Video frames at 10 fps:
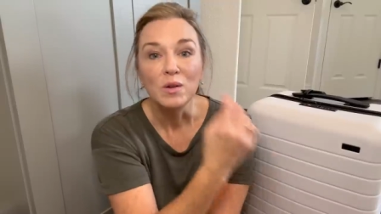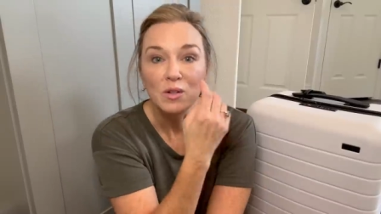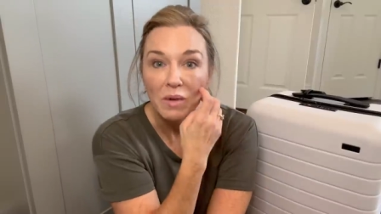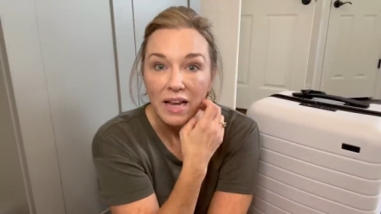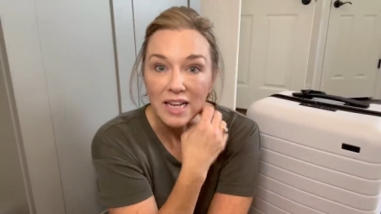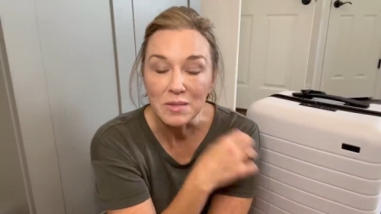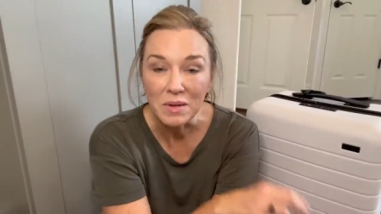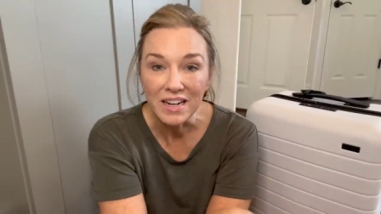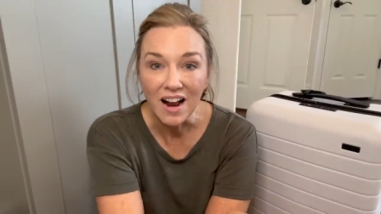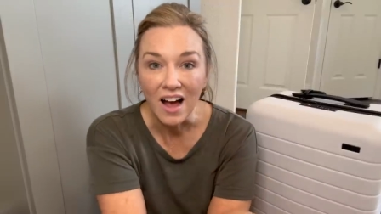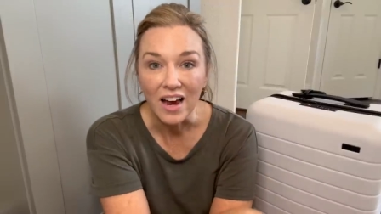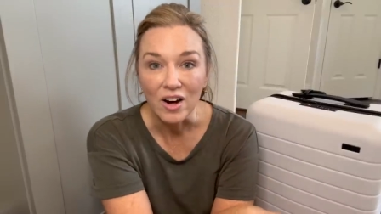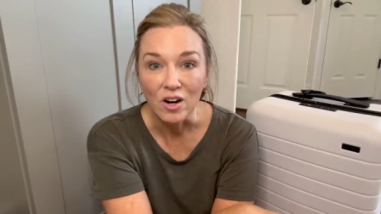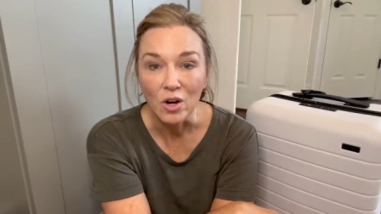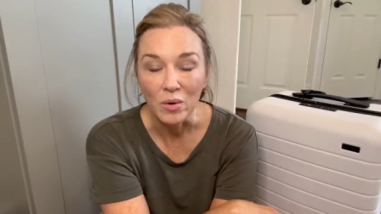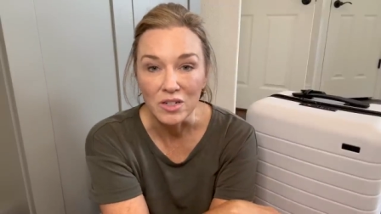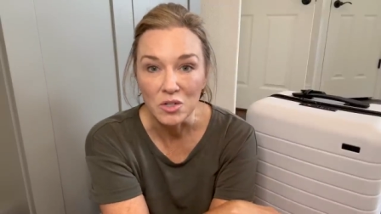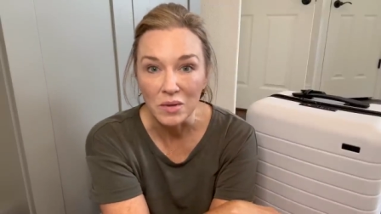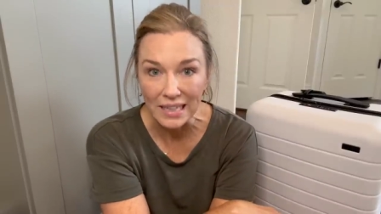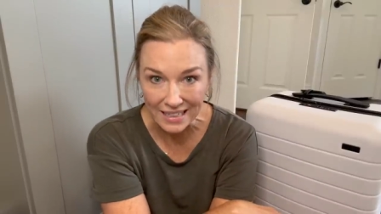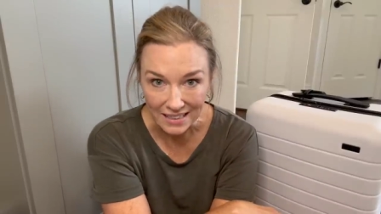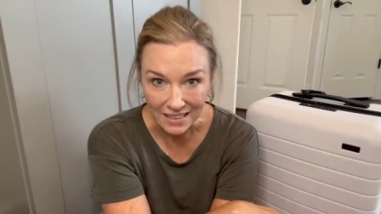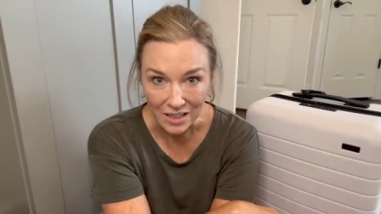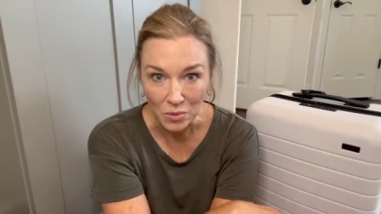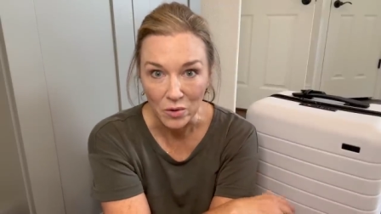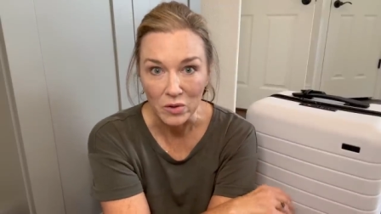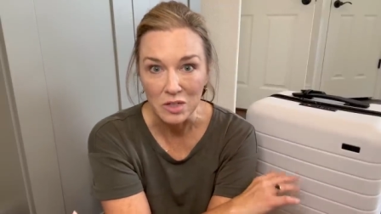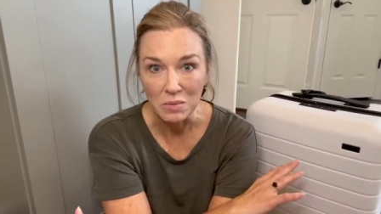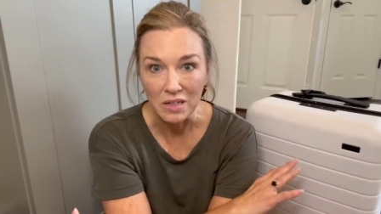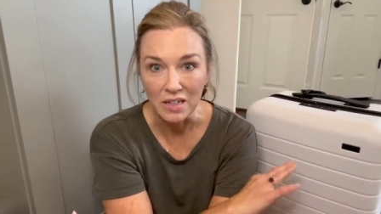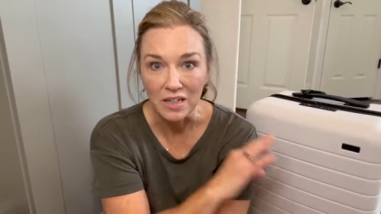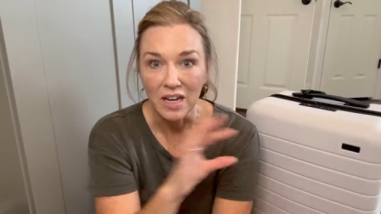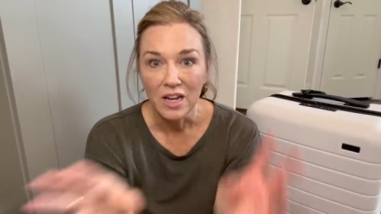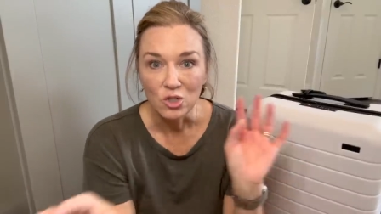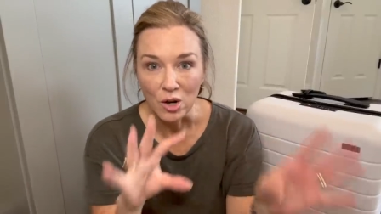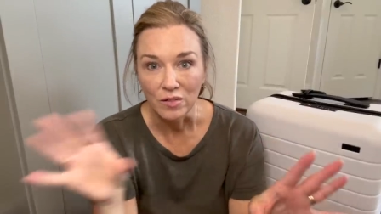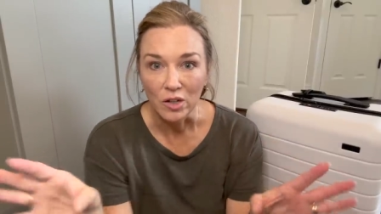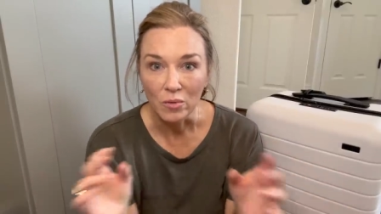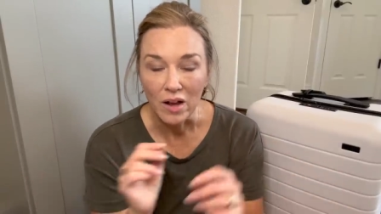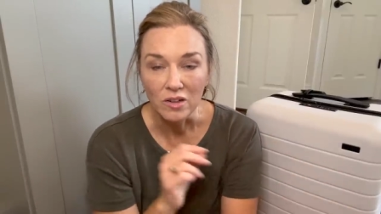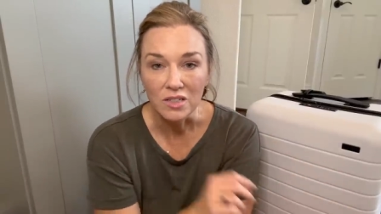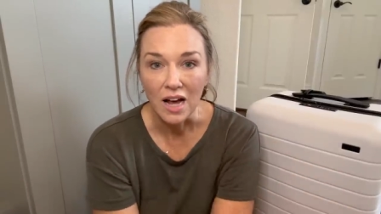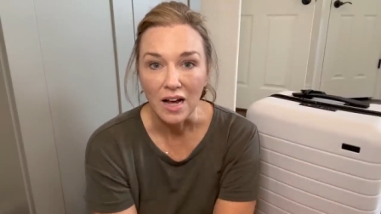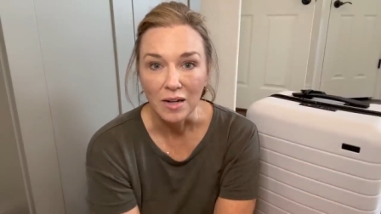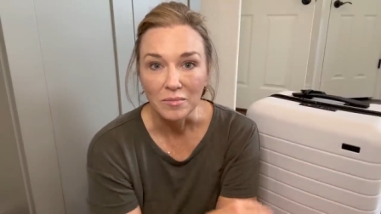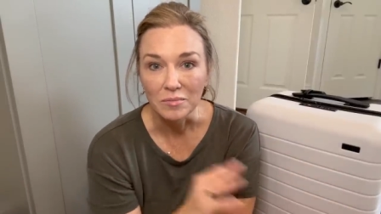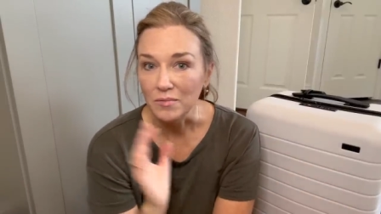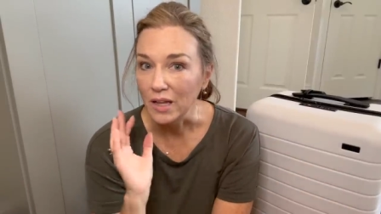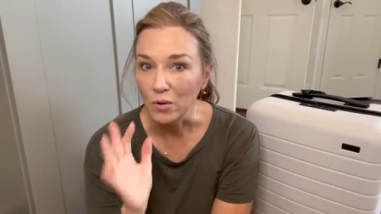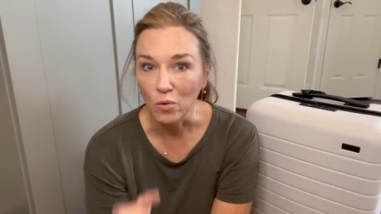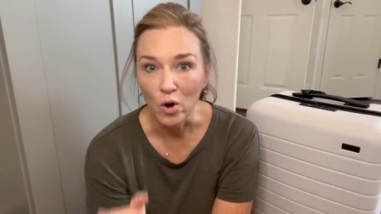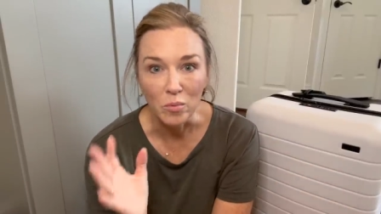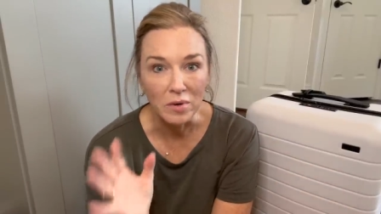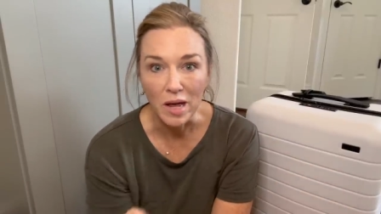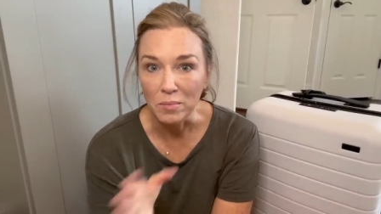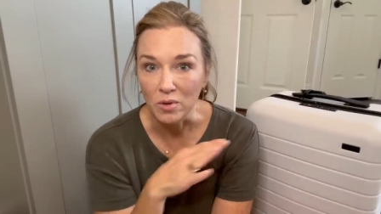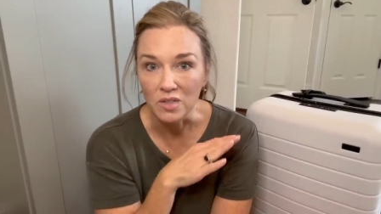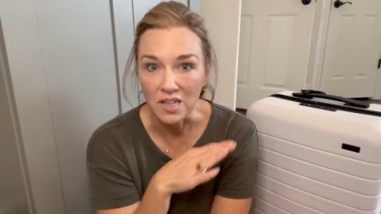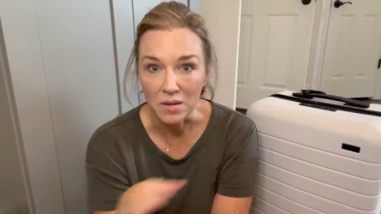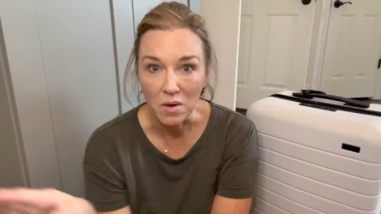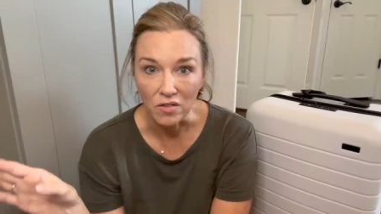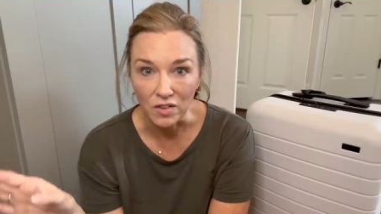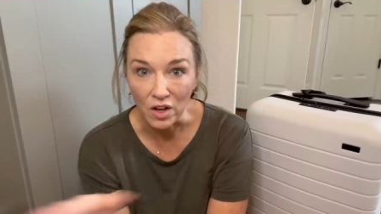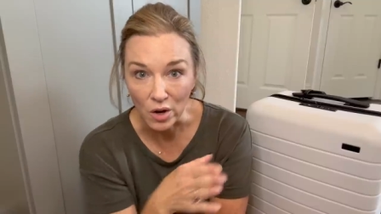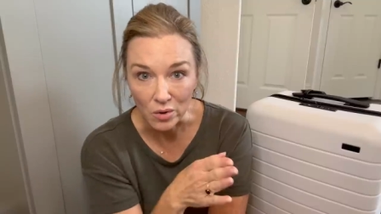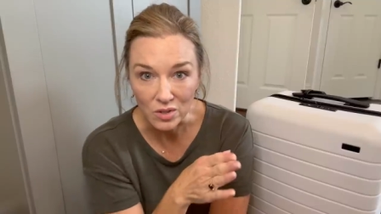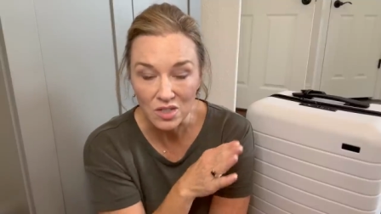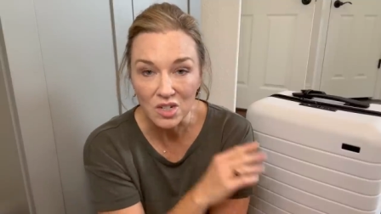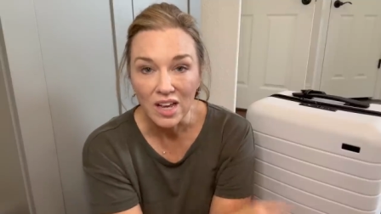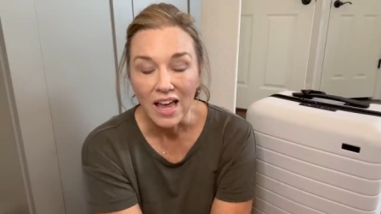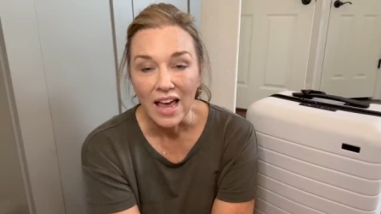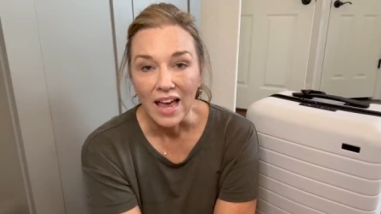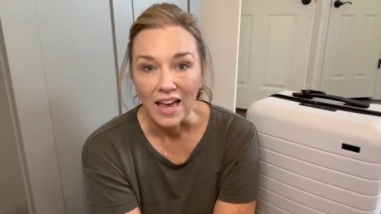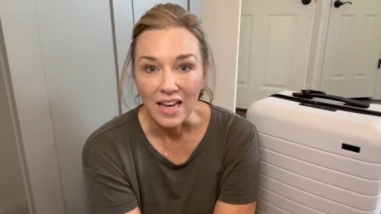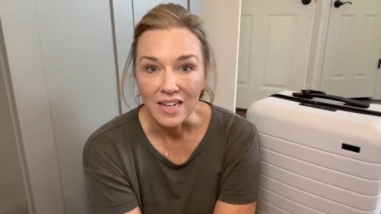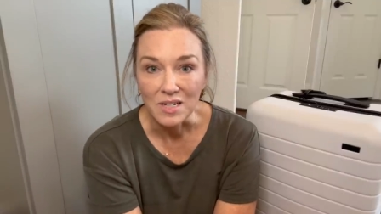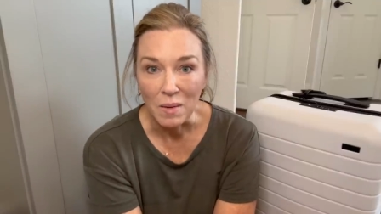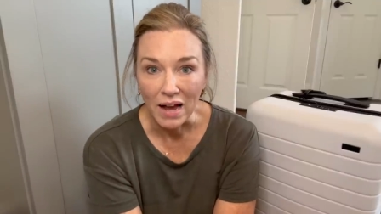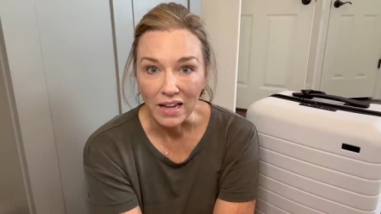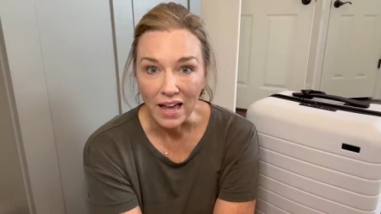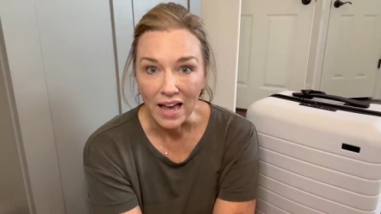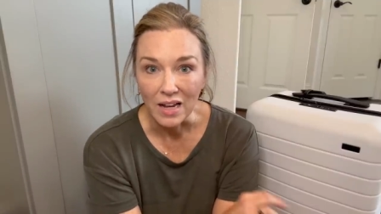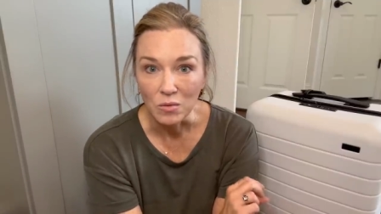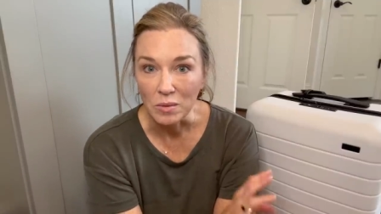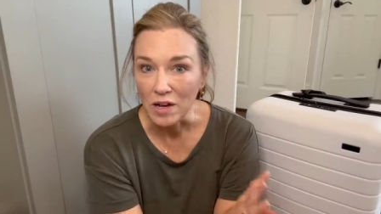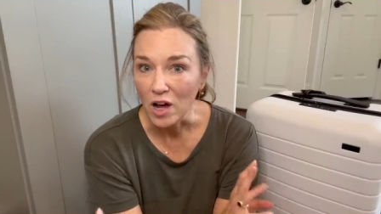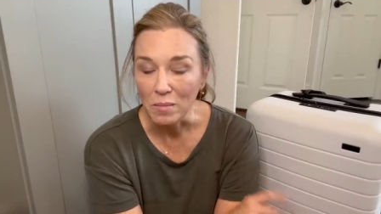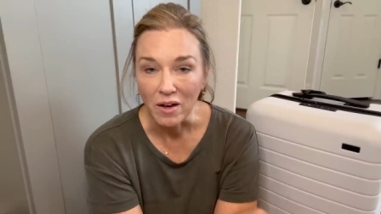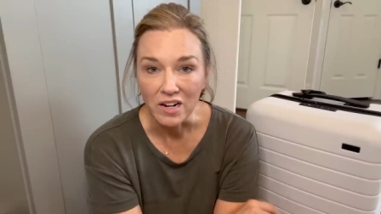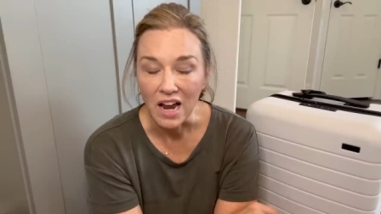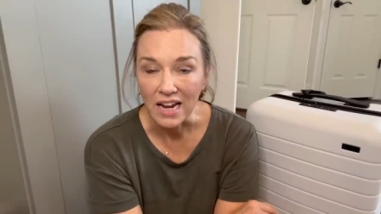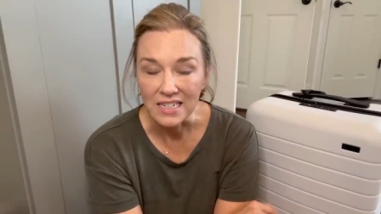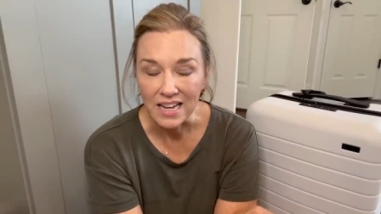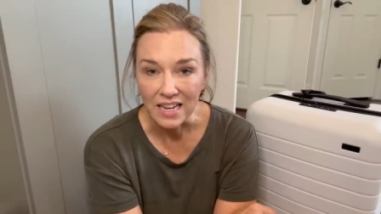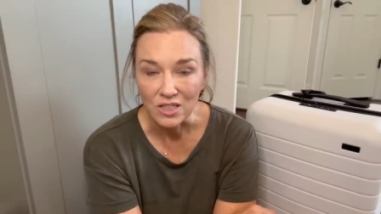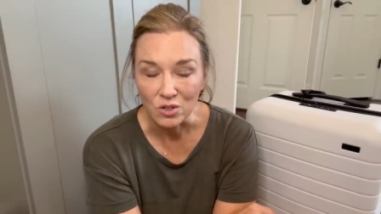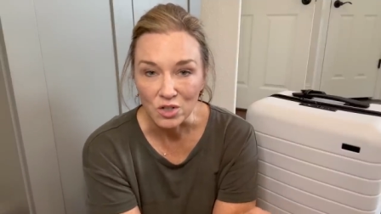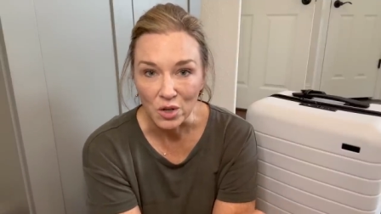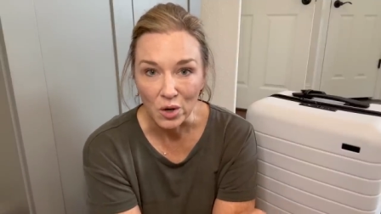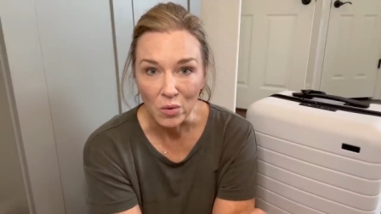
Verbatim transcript: my husband and I are going to Italy. We're going to be traveling around um, like Rome, Naples, and the Amalfi Coast, and back again. We'll be gone about nine days or so.